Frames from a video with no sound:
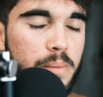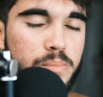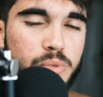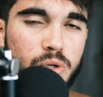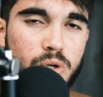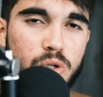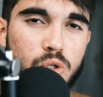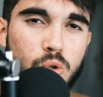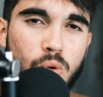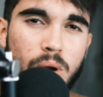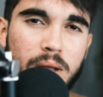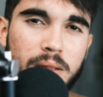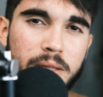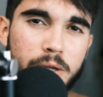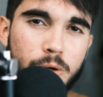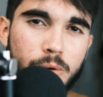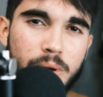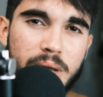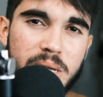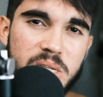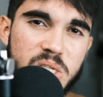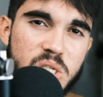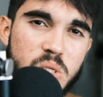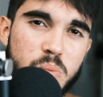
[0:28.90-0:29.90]
I'm trying to do a little
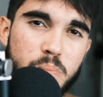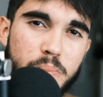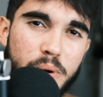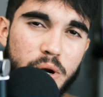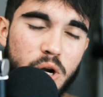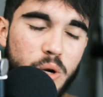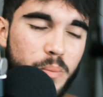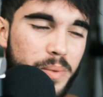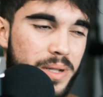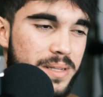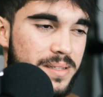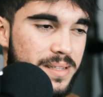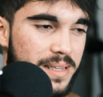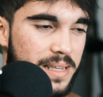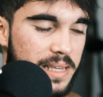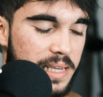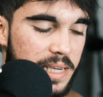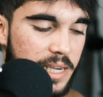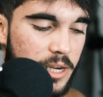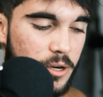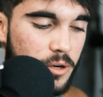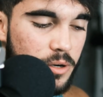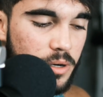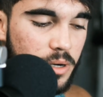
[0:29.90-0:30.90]
experiment
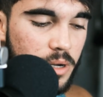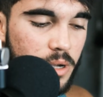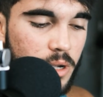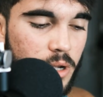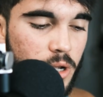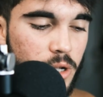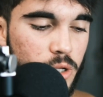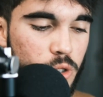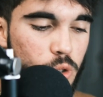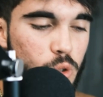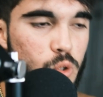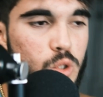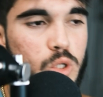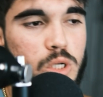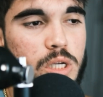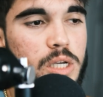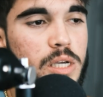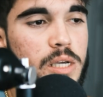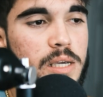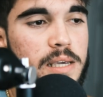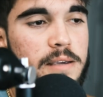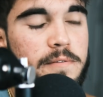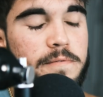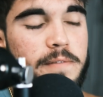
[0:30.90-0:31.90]
here to
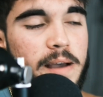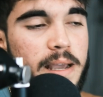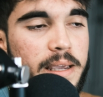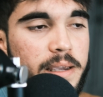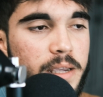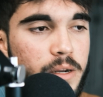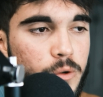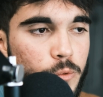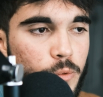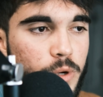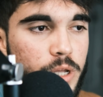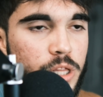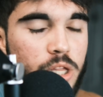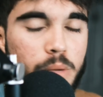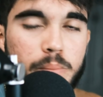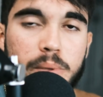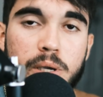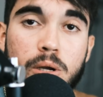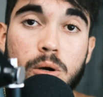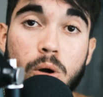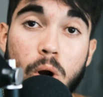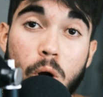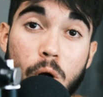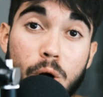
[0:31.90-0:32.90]
see if I can reach a
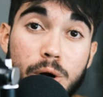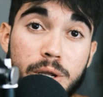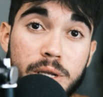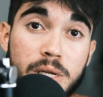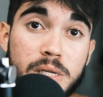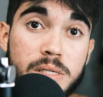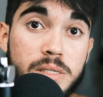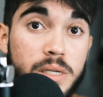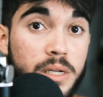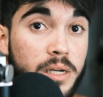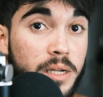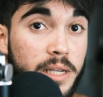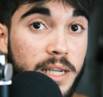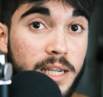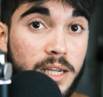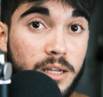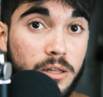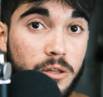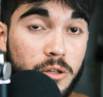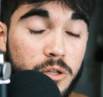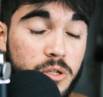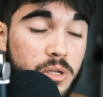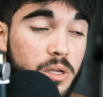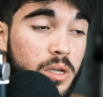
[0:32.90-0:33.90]
bigger audience in
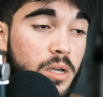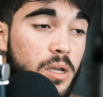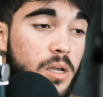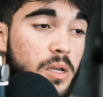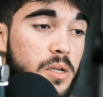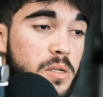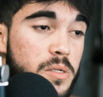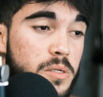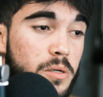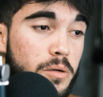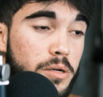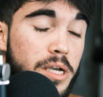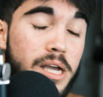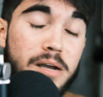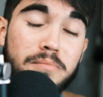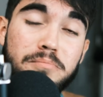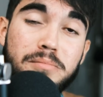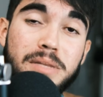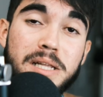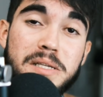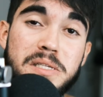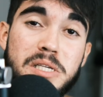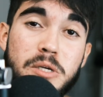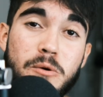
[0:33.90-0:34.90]
English. So yeah,
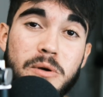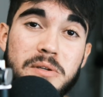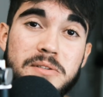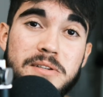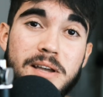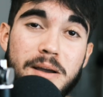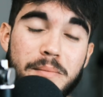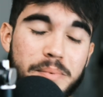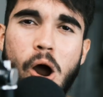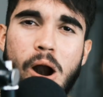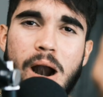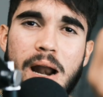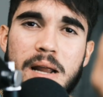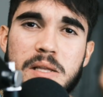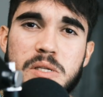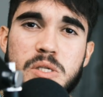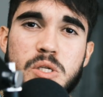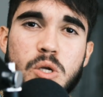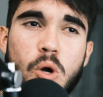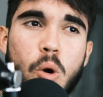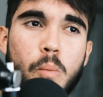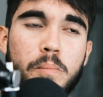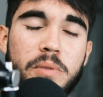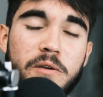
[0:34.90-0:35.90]
let's see what's up. All right,
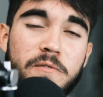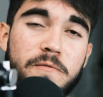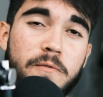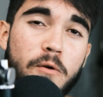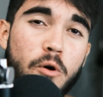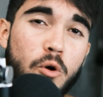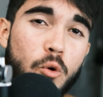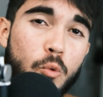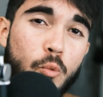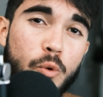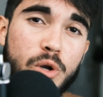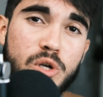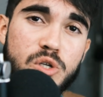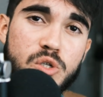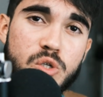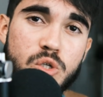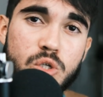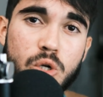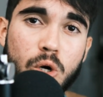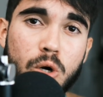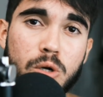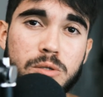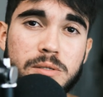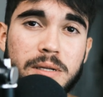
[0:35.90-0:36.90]
so before we
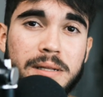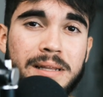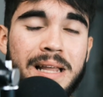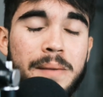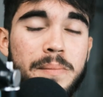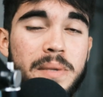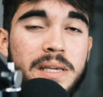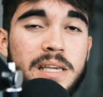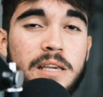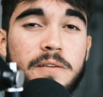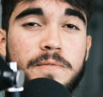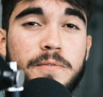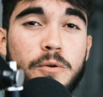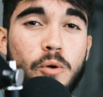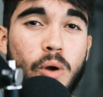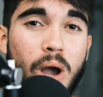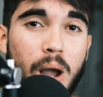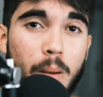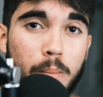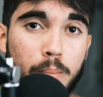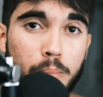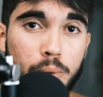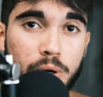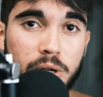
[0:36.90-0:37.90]
start, let me give you
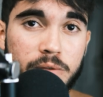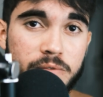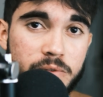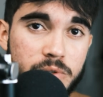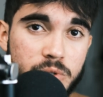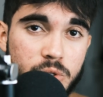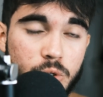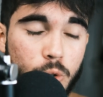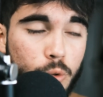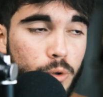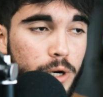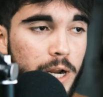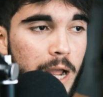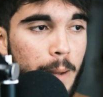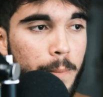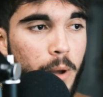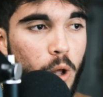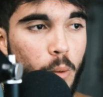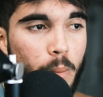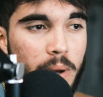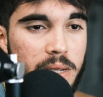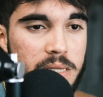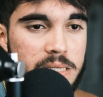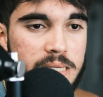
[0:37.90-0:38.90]
a brief story
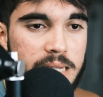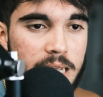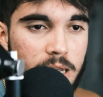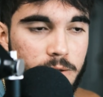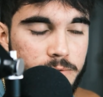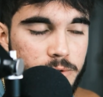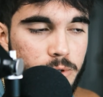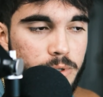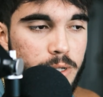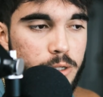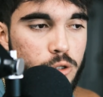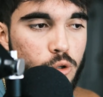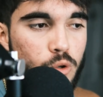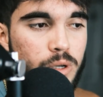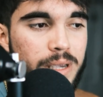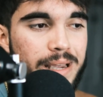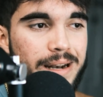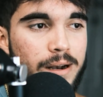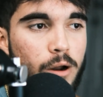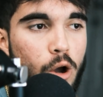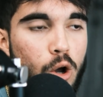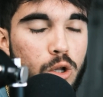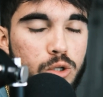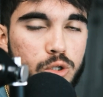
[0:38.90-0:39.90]
about myself so that you
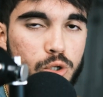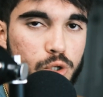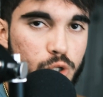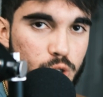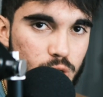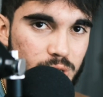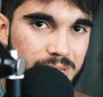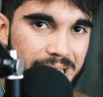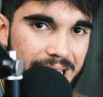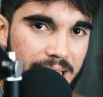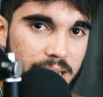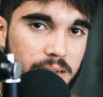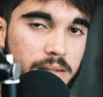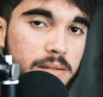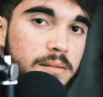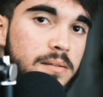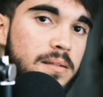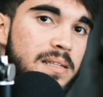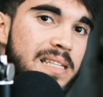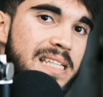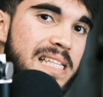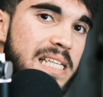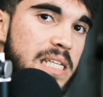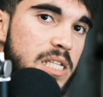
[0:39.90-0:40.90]
can understand
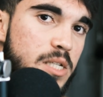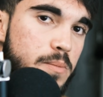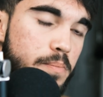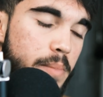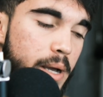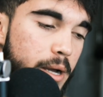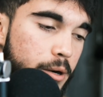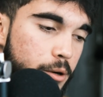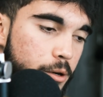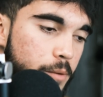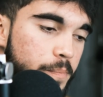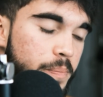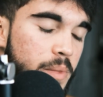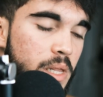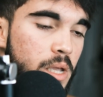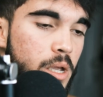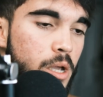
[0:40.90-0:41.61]
this better.